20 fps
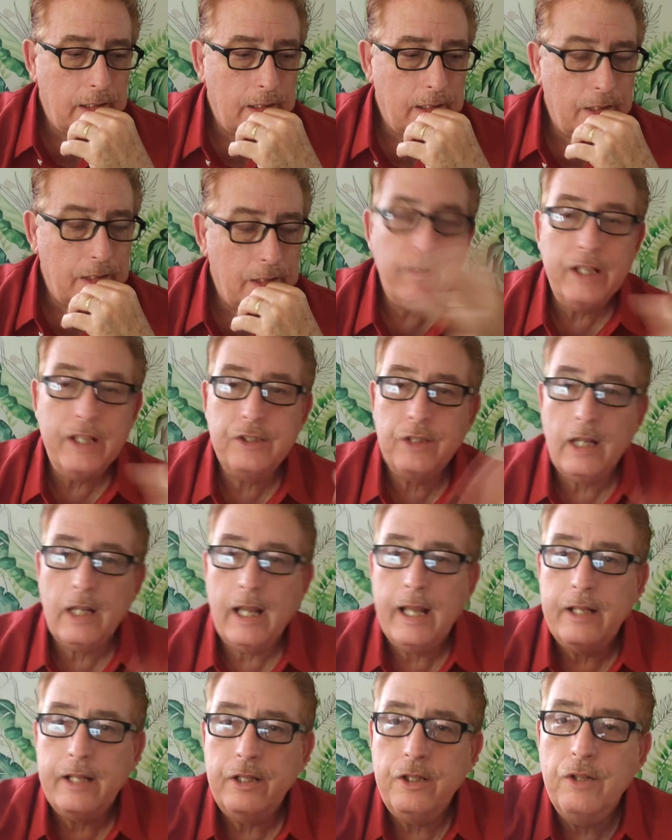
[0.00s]
eventually I
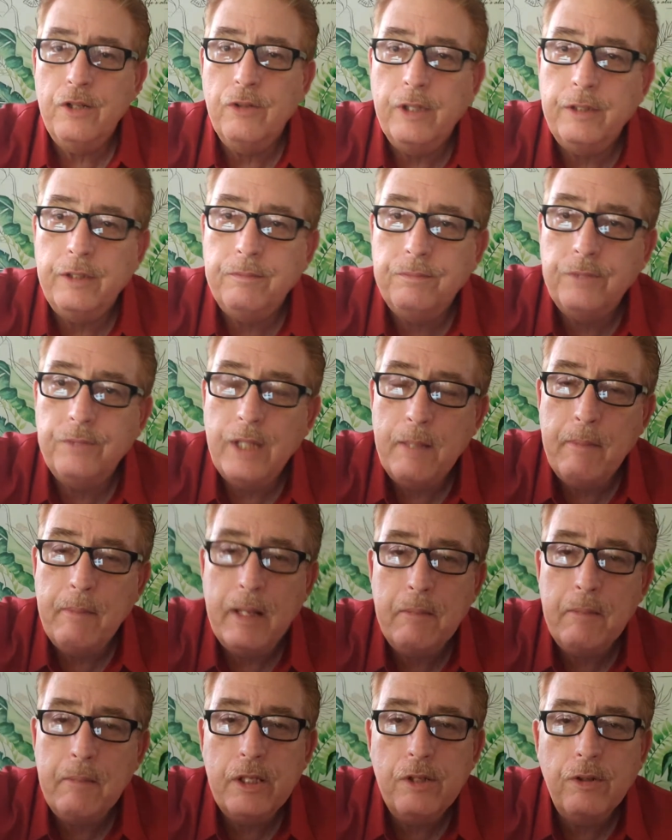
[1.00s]
had to do it. They
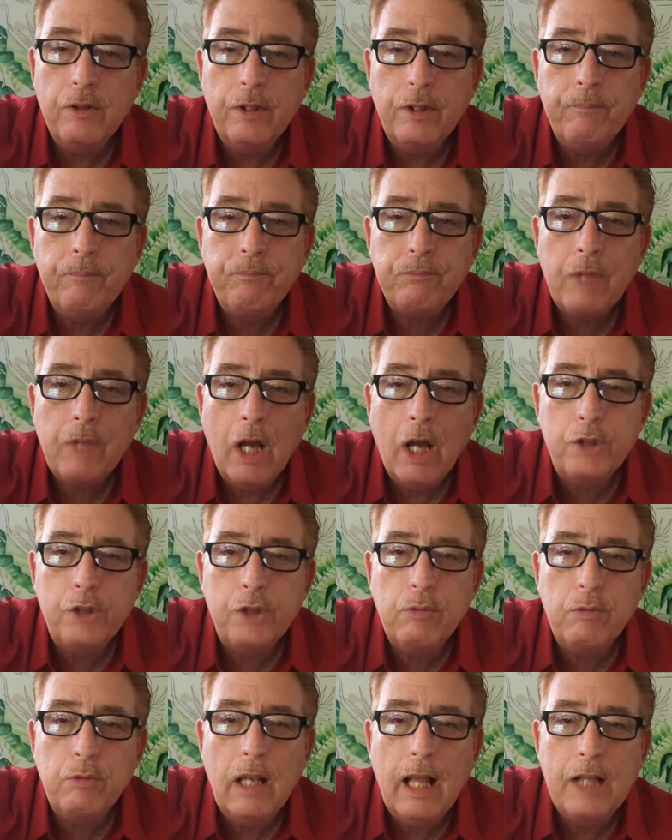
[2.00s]
made me do it. Also
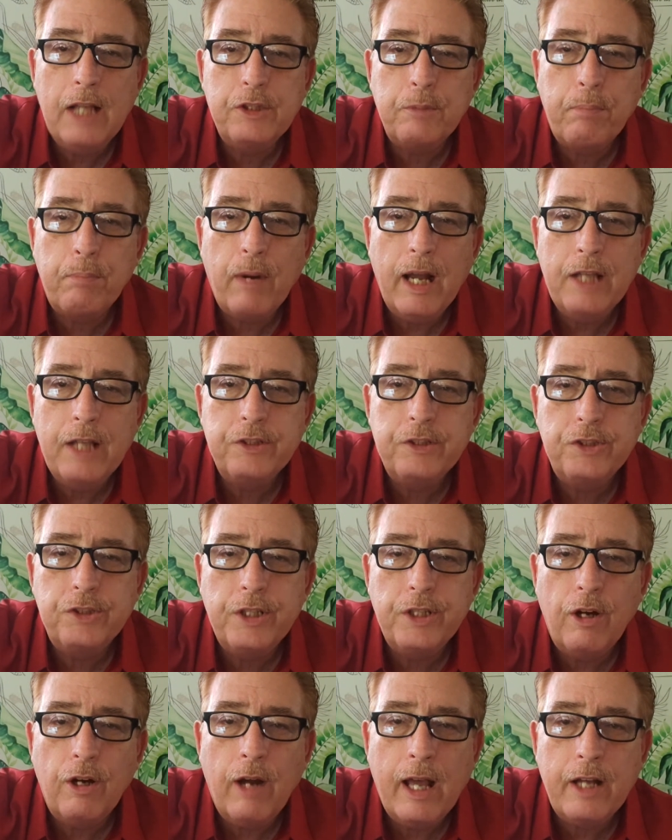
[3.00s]
realized the prices
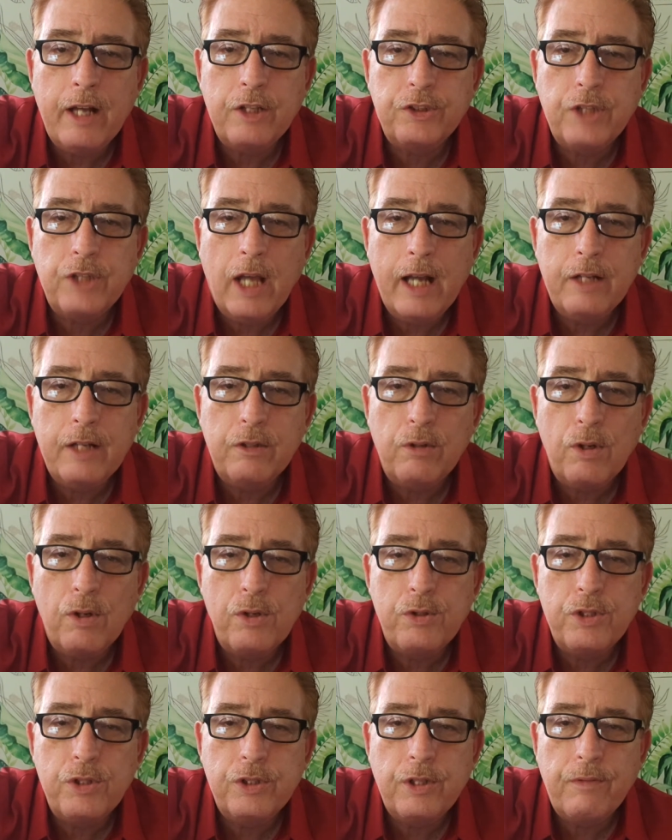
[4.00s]
here are out of sight in
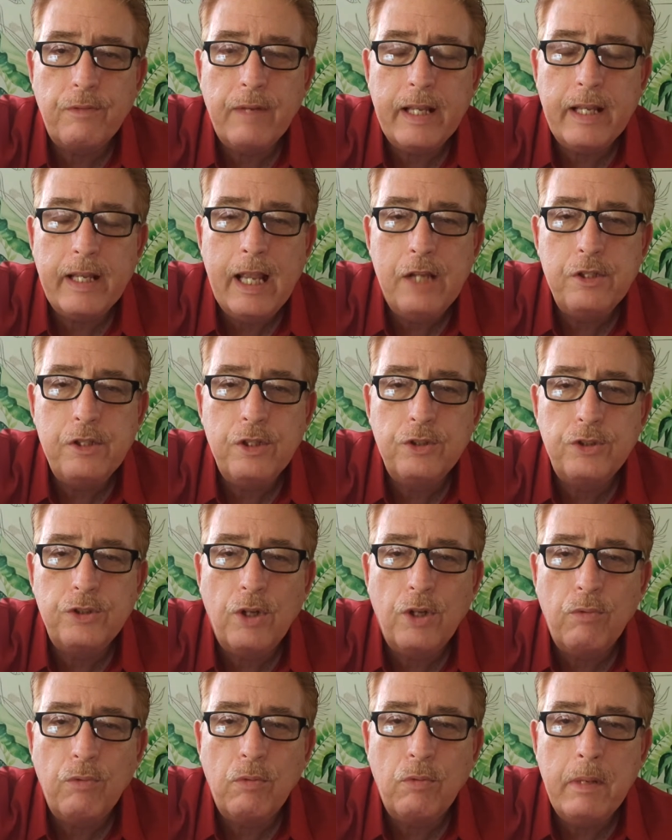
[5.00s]
groceries. Our vacation is
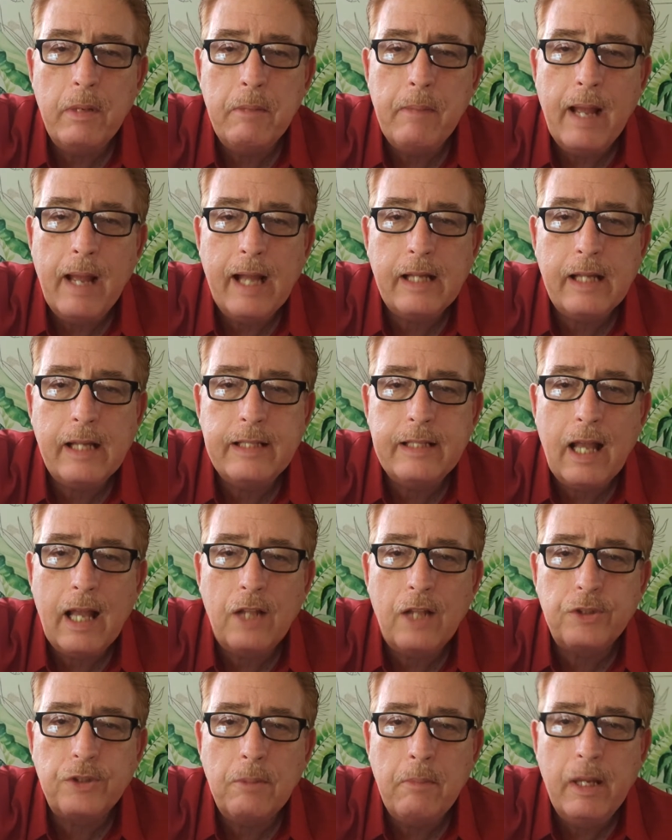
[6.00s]
over. We'll be back in
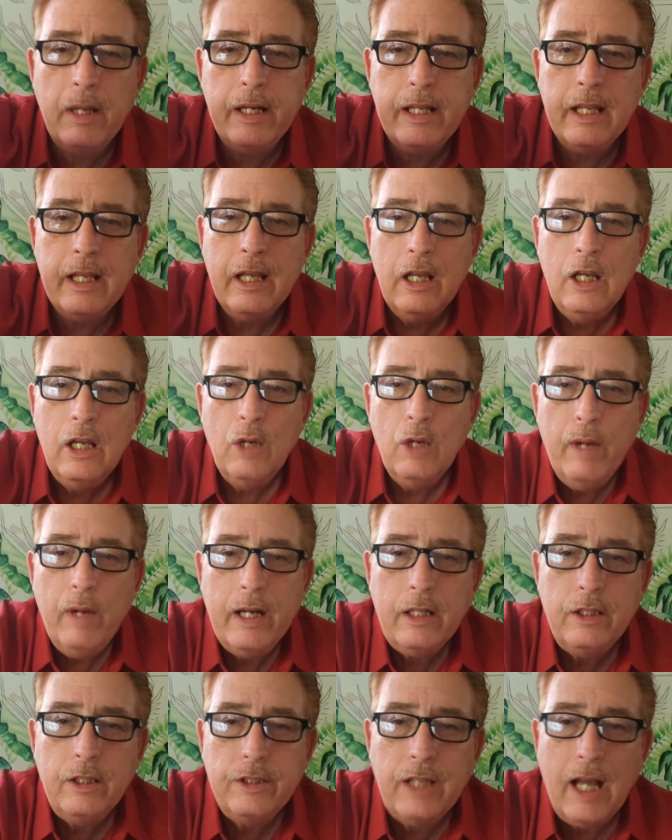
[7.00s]
Dallas on Monday. We had a
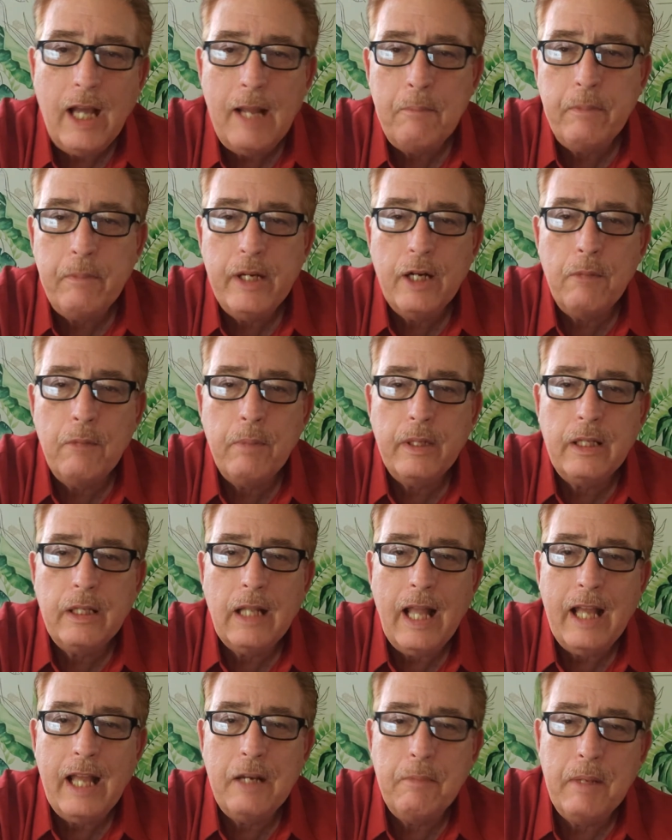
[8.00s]
good time here, but
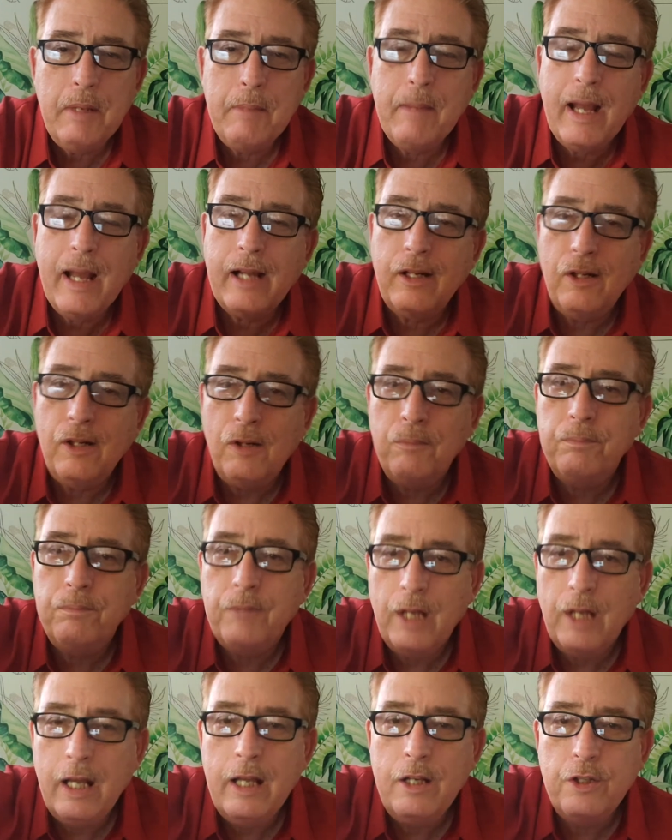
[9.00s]
glad to be back home.
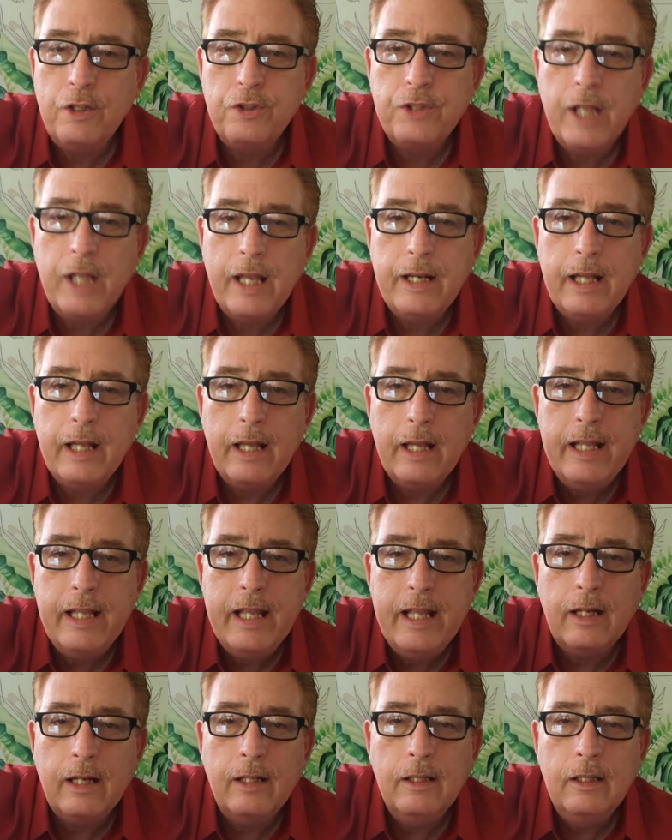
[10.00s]
I understand that.
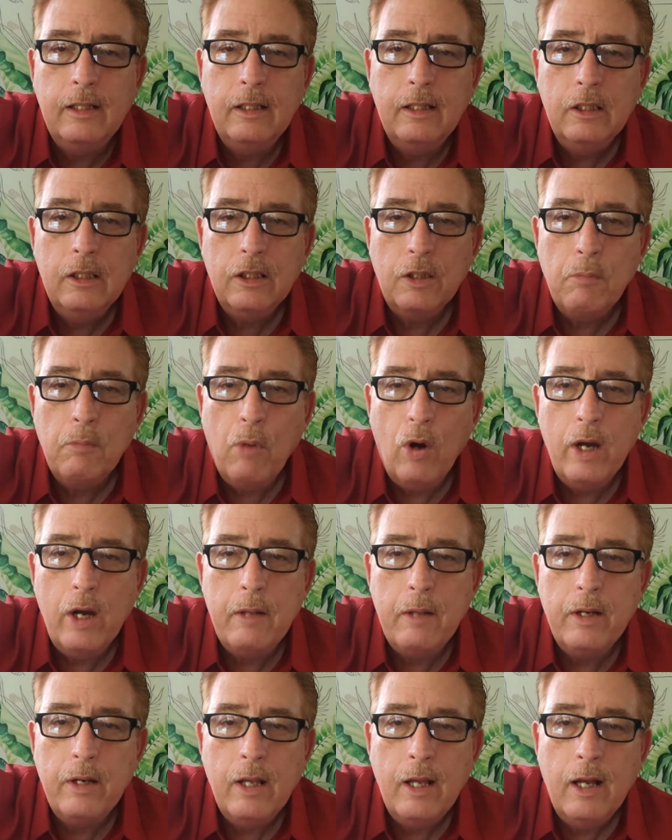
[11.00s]
Nia, good
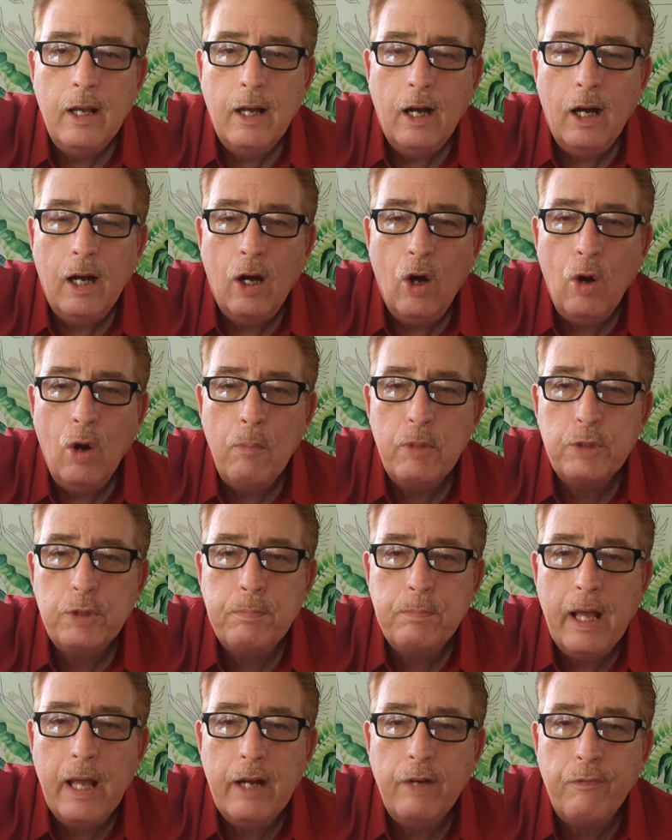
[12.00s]
morning. Home is
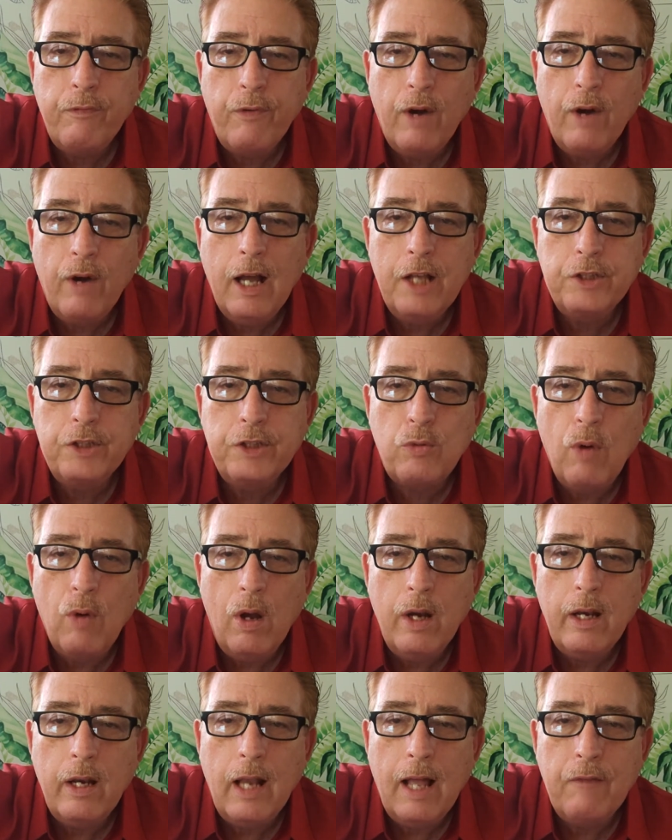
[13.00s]
better for us.
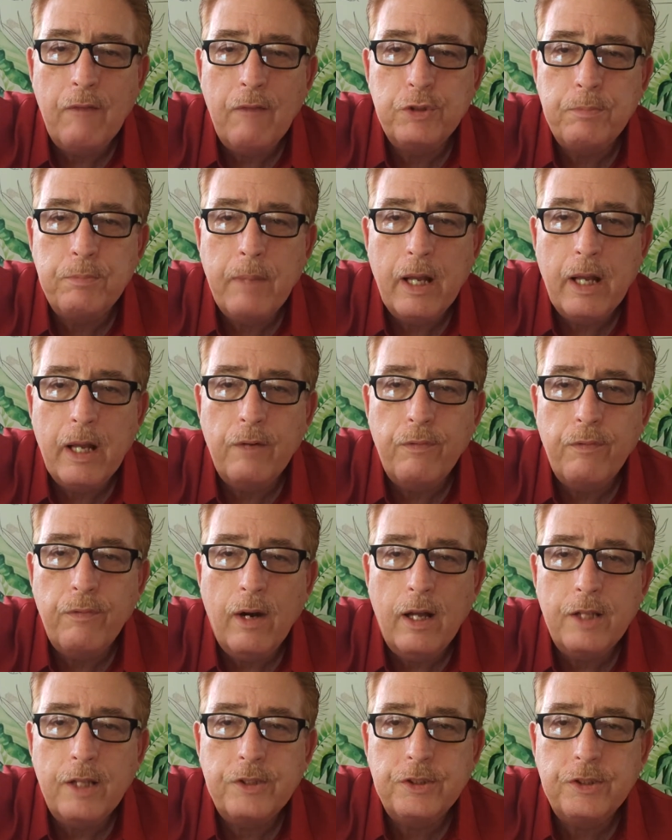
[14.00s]
Quality of life is better for
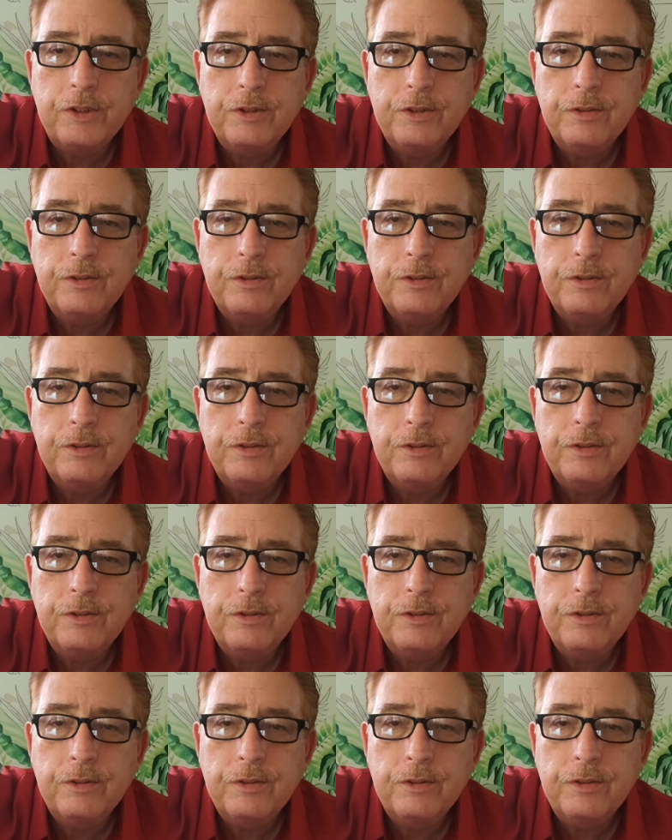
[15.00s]
us.